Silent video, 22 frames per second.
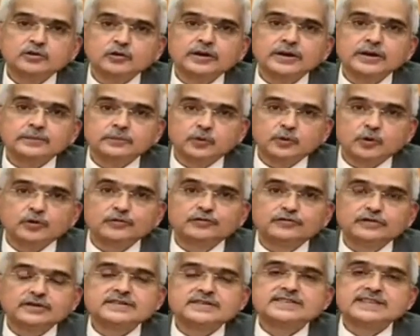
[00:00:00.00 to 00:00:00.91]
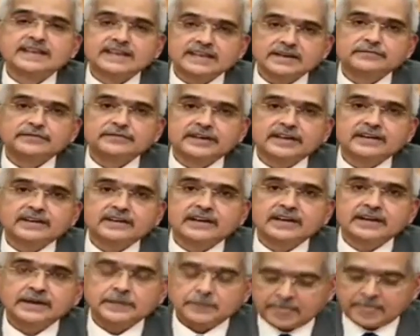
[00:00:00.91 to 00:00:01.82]
to improve
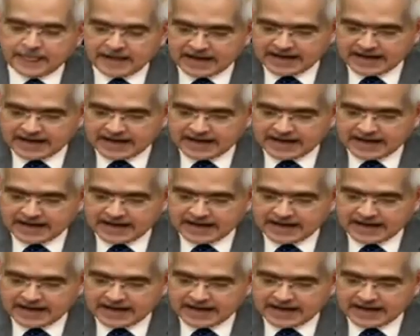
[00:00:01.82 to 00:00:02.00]
significantly.